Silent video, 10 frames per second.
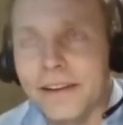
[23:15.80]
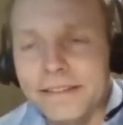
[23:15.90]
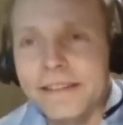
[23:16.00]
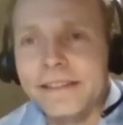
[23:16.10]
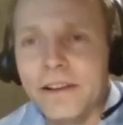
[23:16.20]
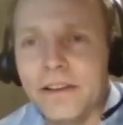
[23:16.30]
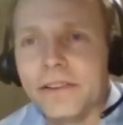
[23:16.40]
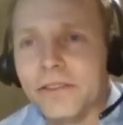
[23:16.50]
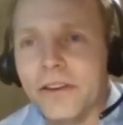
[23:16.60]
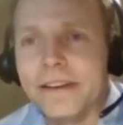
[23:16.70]

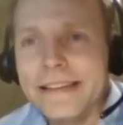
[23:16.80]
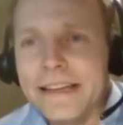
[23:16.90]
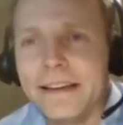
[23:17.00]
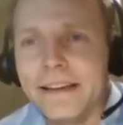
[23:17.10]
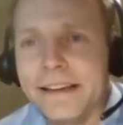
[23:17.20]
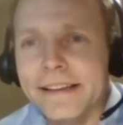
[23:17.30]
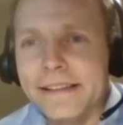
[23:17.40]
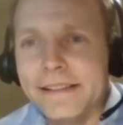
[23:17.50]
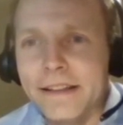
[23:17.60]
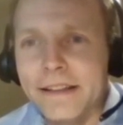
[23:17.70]
design or idea
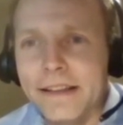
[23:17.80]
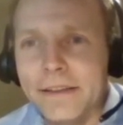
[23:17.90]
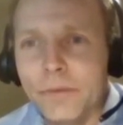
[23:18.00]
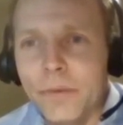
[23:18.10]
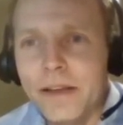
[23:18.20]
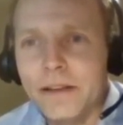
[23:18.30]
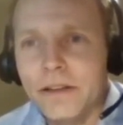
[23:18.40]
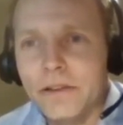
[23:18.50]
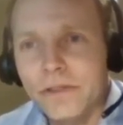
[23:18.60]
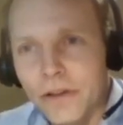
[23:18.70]
is that if we can
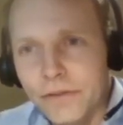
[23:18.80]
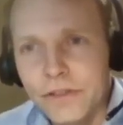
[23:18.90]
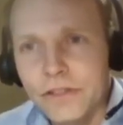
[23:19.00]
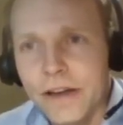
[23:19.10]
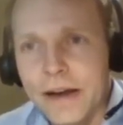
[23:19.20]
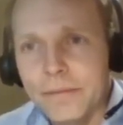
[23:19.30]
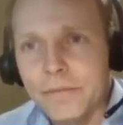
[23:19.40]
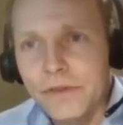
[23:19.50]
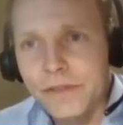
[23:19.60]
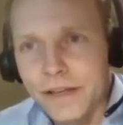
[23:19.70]
use night vision
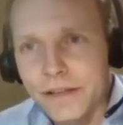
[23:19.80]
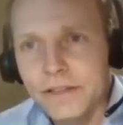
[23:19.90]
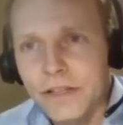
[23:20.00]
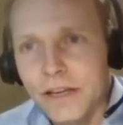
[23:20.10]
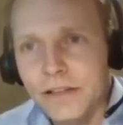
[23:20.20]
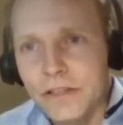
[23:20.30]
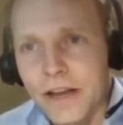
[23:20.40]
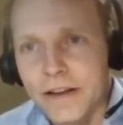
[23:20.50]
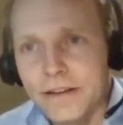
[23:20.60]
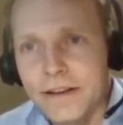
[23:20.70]
cameras in a chicken
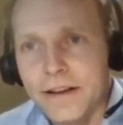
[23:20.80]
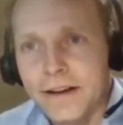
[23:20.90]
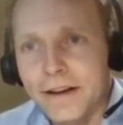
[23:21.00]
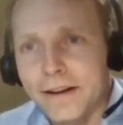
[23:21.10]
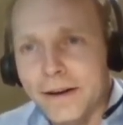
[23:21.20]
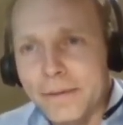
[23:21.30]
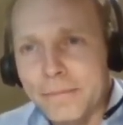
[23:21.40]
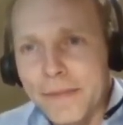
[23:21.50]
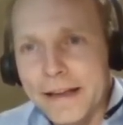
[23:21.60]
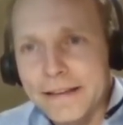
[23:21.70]
shed,
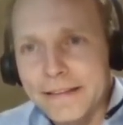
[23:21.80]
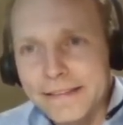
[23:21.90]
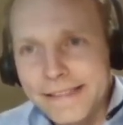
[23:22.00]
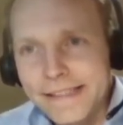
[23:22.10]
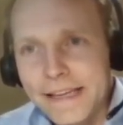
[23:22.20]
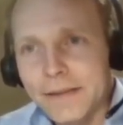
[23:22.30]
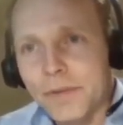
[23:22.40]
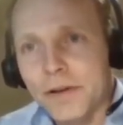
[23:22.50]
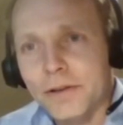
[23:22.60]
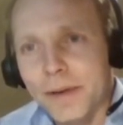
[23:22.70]
and see
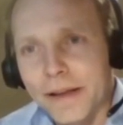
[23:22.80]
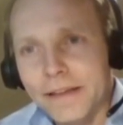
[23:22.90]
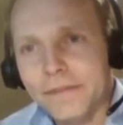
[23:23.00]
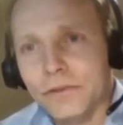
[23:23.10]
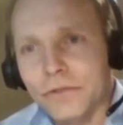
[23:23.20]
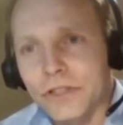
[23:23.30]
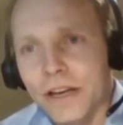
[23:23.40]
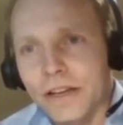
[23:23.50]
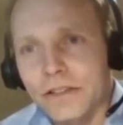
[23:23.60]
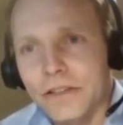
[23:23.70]
bird behavioral
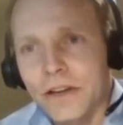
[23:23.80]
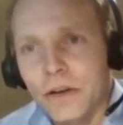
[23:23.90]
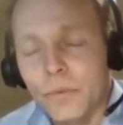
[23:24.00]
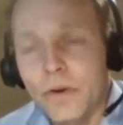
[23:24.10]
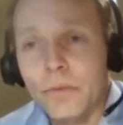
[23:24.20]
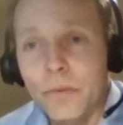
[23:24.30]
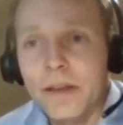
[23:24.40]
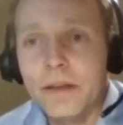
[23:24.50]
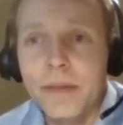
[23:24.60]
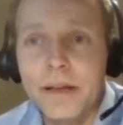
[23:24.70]
change, we
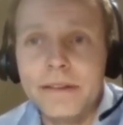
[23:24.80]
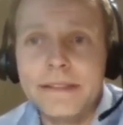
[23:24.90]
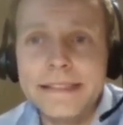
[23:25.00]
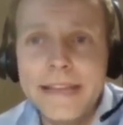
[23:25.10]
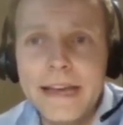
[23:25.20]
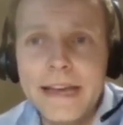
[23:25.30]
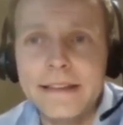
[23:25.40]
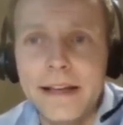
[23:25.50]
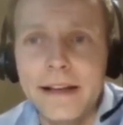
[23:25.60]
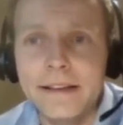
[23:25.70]
can be able to detect
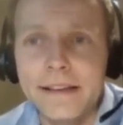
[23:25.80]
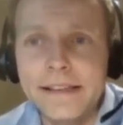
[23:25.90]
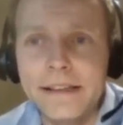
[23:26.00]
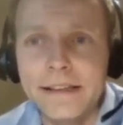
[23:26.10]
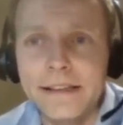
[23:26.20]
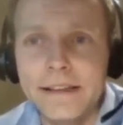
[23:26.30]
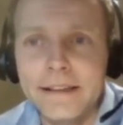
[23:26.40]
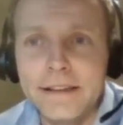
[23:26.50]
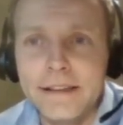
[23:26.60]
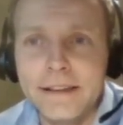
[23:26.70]
that easily.
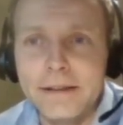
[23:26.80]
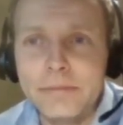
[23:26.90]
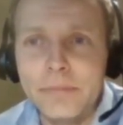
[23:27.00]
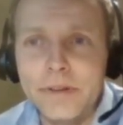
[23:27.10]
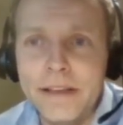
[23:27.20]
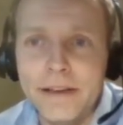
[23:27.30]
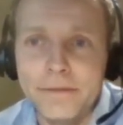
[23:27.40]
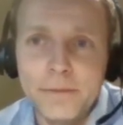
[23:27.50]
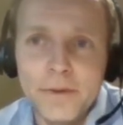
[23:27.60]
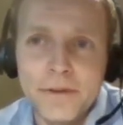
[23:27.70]
But yeah,
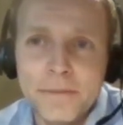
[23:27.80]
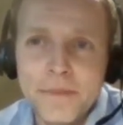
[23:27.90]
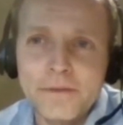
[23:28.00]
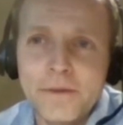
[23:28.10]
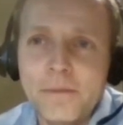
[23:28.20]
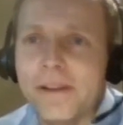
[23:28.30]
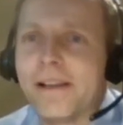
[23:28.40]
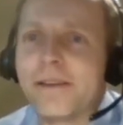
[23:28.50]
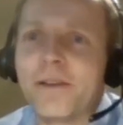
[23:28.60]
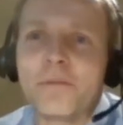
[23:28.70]
from a
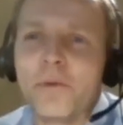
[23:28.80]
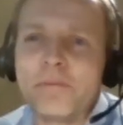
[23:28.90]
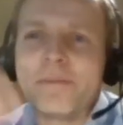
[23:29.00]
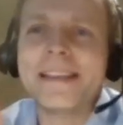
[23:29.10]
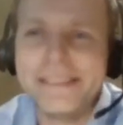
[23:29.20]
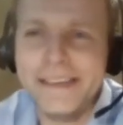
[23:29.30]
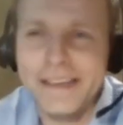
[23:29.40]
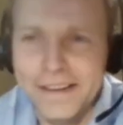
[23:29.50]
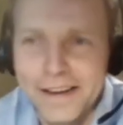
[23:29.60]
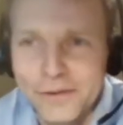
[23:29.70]
lot more
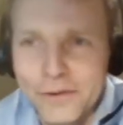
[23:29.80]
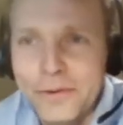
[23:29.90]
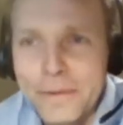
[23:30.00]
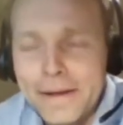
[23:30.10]
basic level,